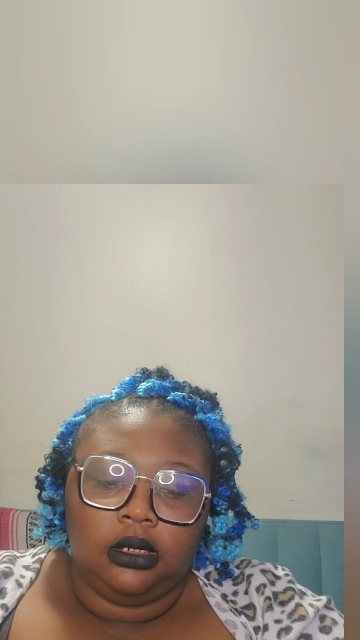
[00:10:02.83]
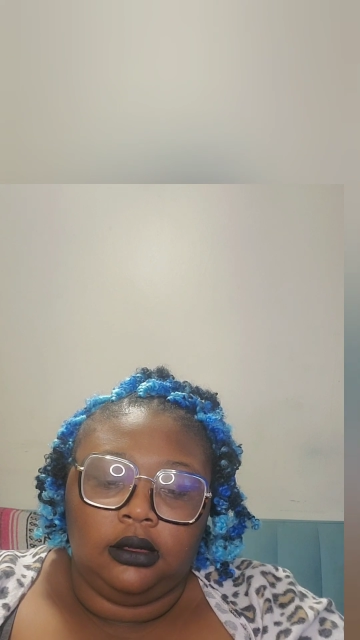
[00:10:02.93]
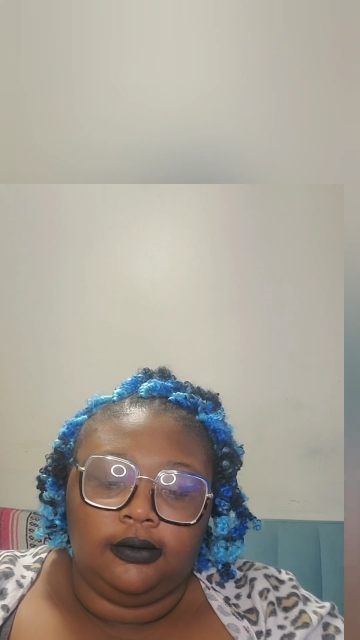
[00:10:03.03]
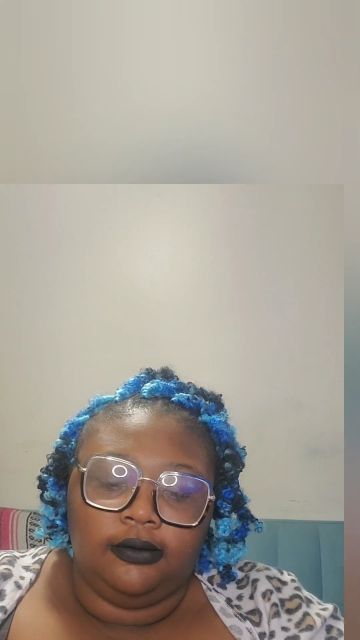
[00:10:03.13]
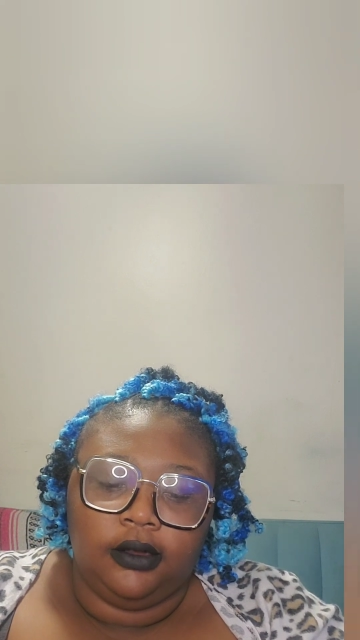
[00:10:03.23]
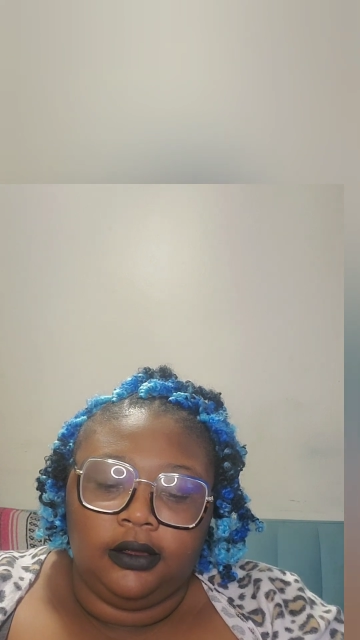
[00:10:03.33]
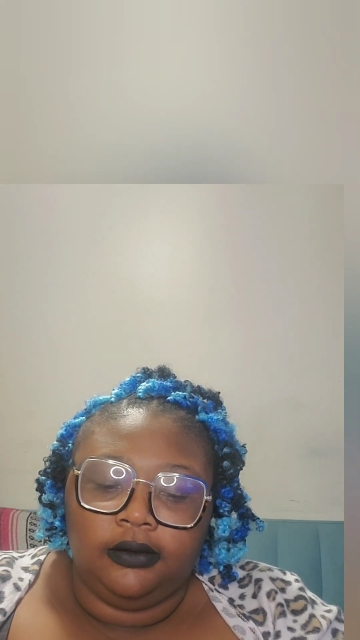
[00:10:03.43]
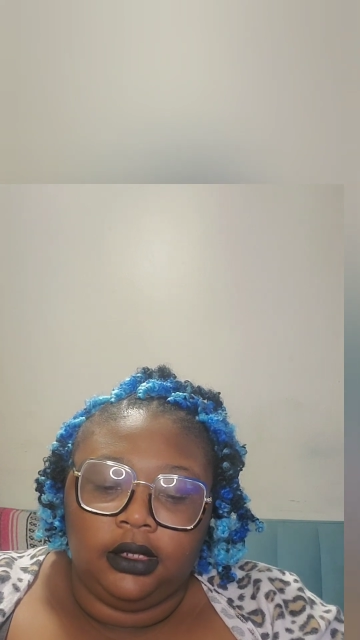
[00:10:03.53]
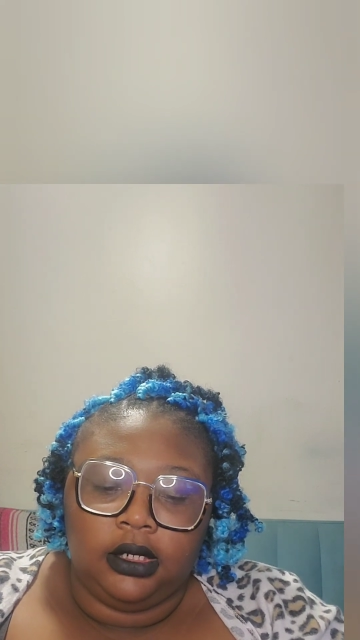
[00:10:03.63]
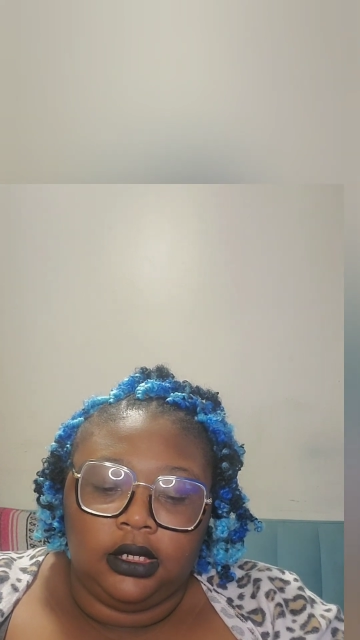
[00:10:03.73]
of
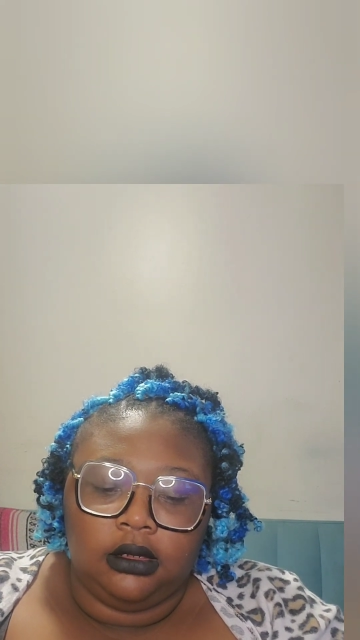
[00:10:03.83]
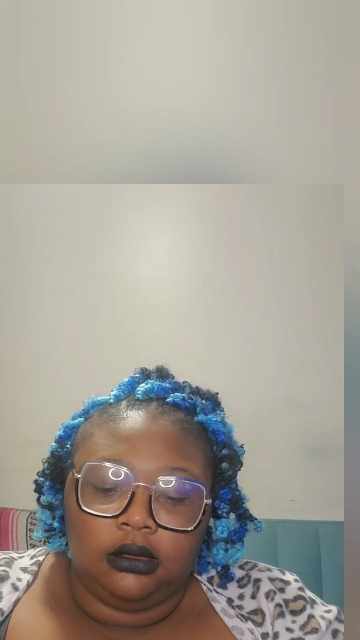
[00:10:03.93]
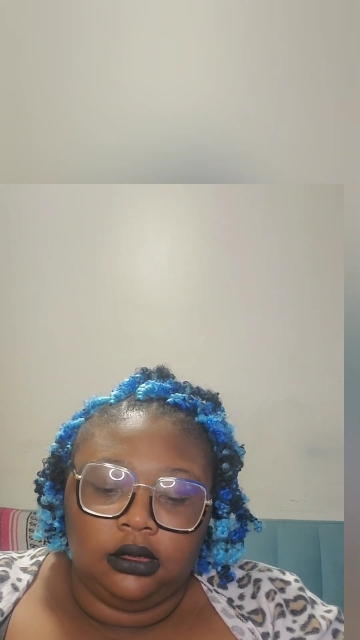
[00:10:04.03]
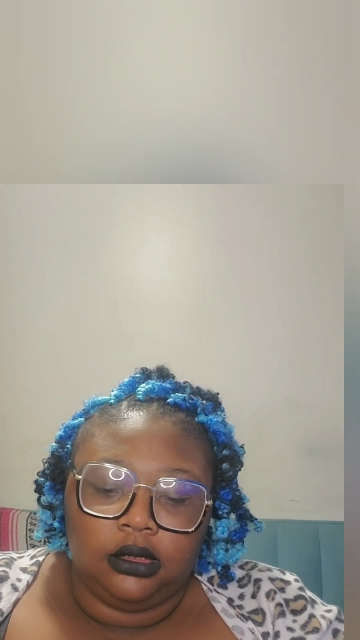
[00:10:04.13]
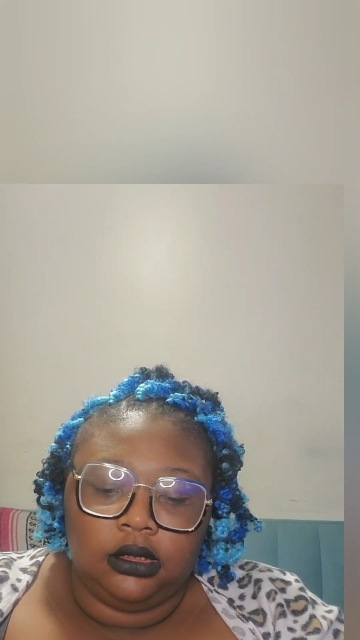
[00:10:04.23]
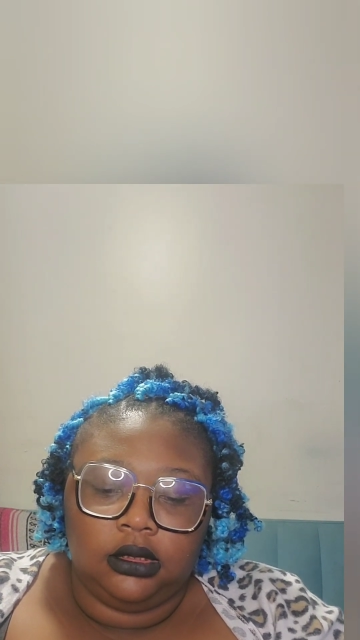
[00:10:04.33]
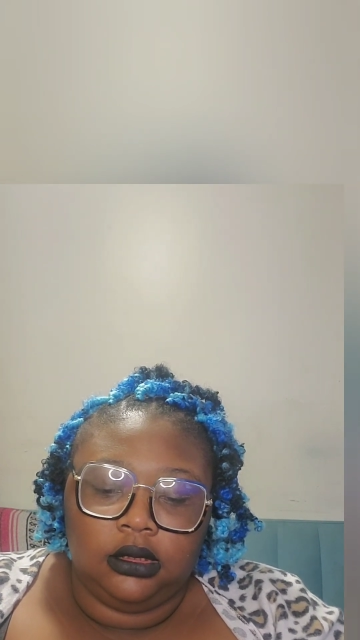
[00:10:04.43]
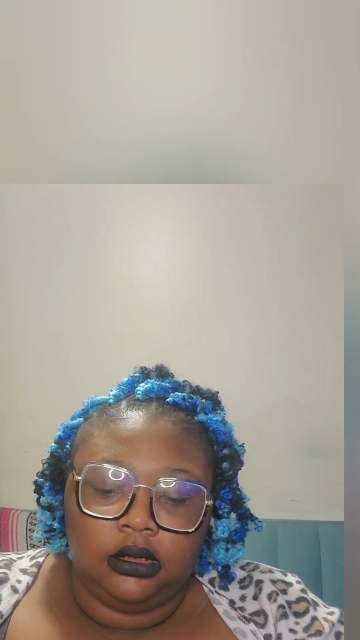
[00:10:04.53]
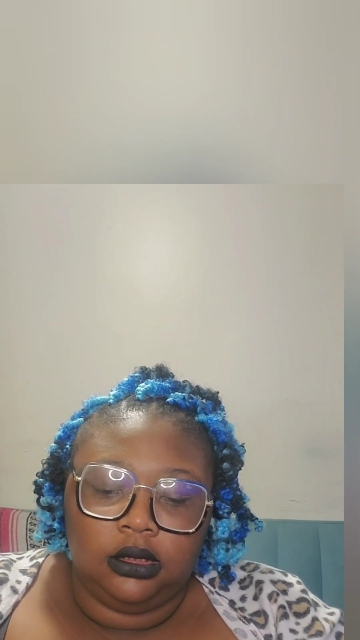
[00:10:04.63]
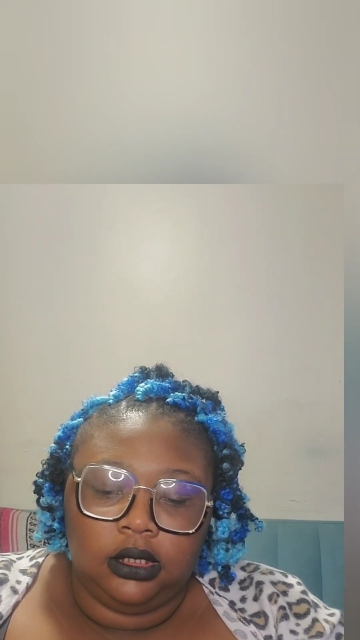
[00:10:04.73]
fluffing out
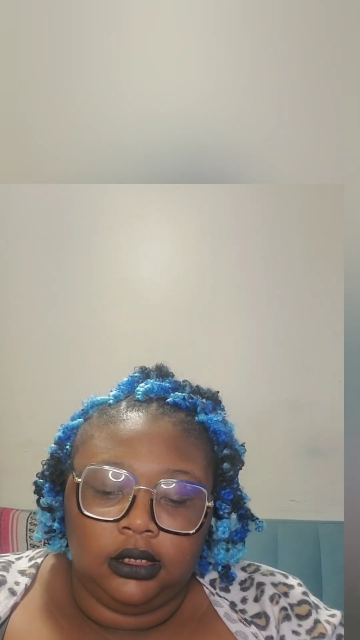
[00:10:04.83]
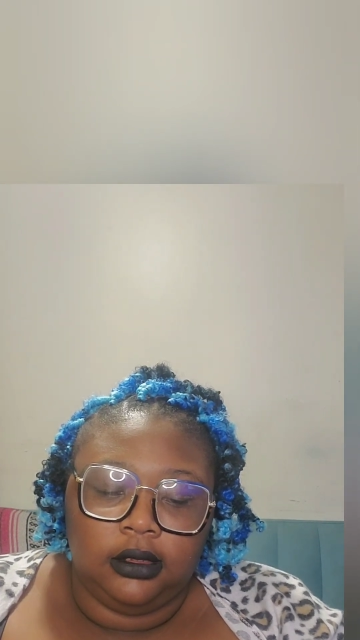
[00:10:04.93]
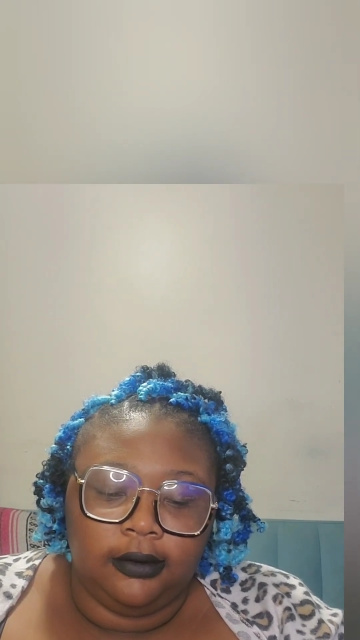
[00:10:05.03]
like